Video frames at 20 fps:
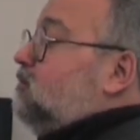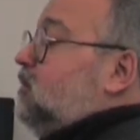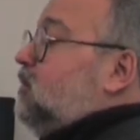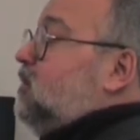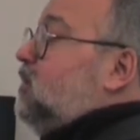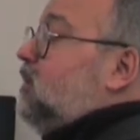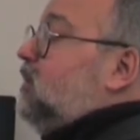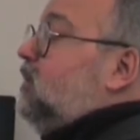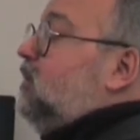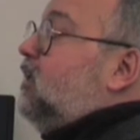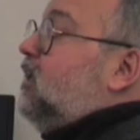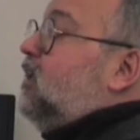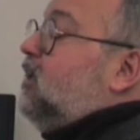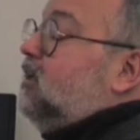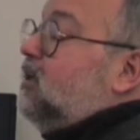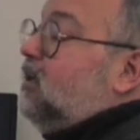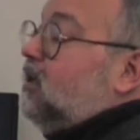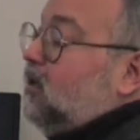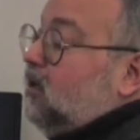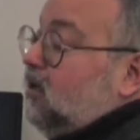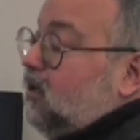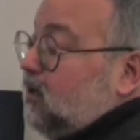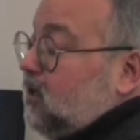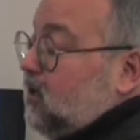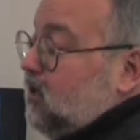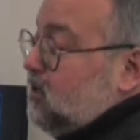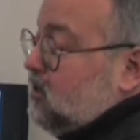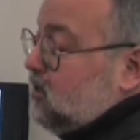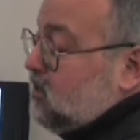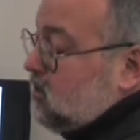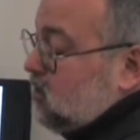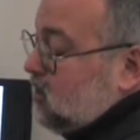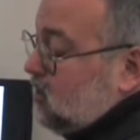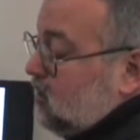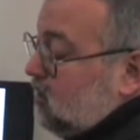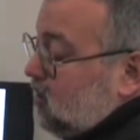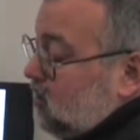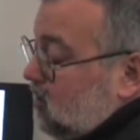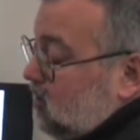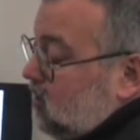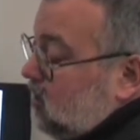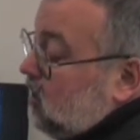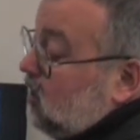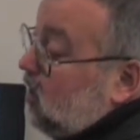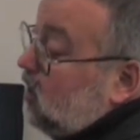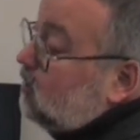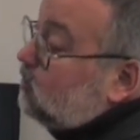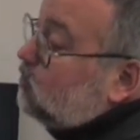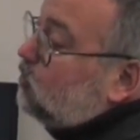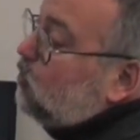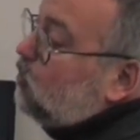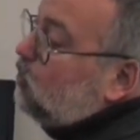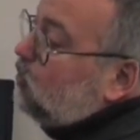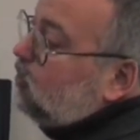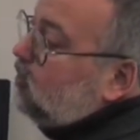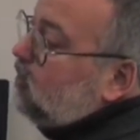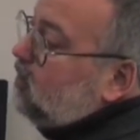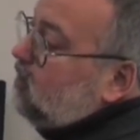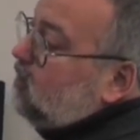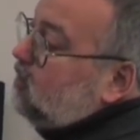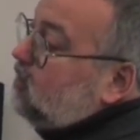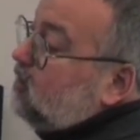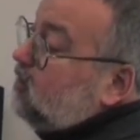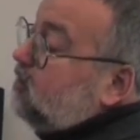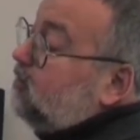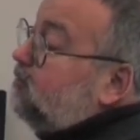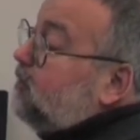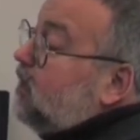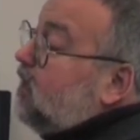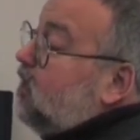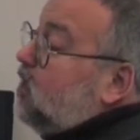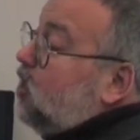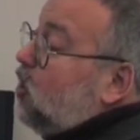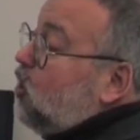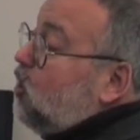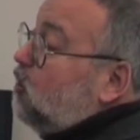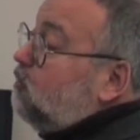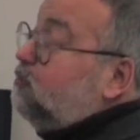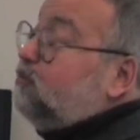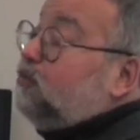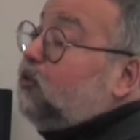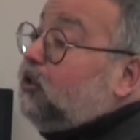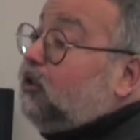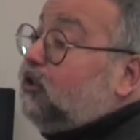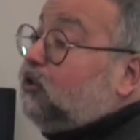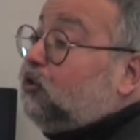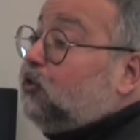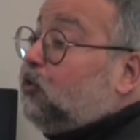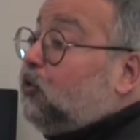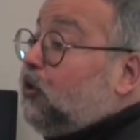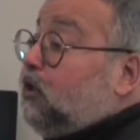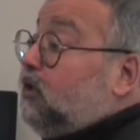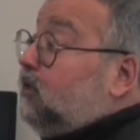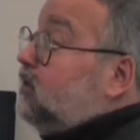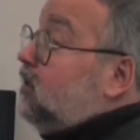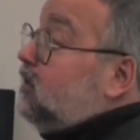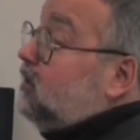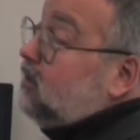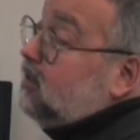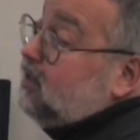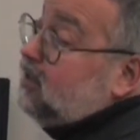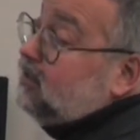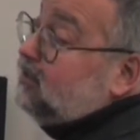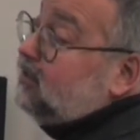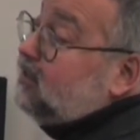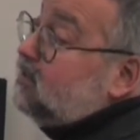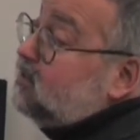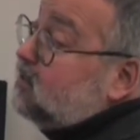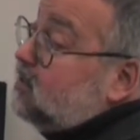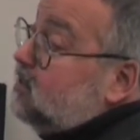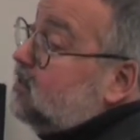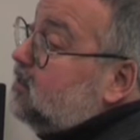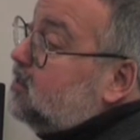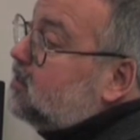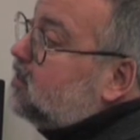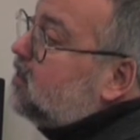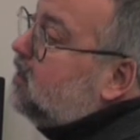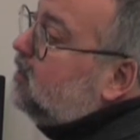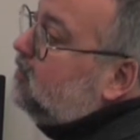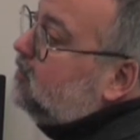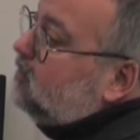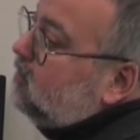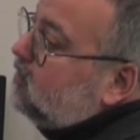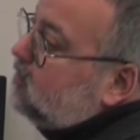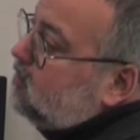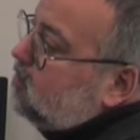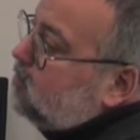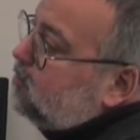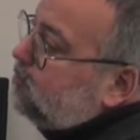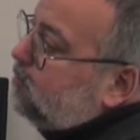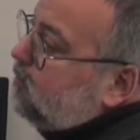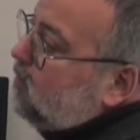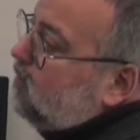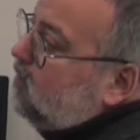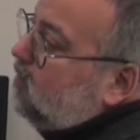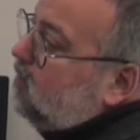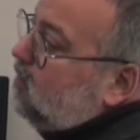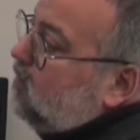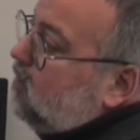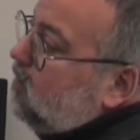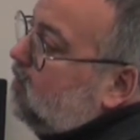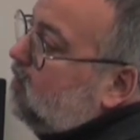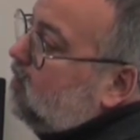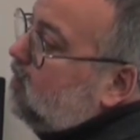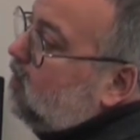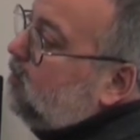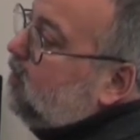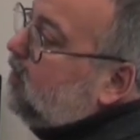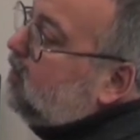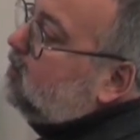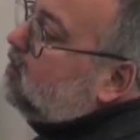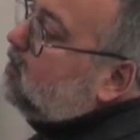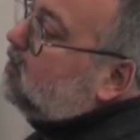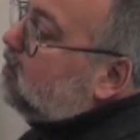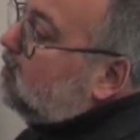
the retailer has a role there of monitoring the standards. I mean,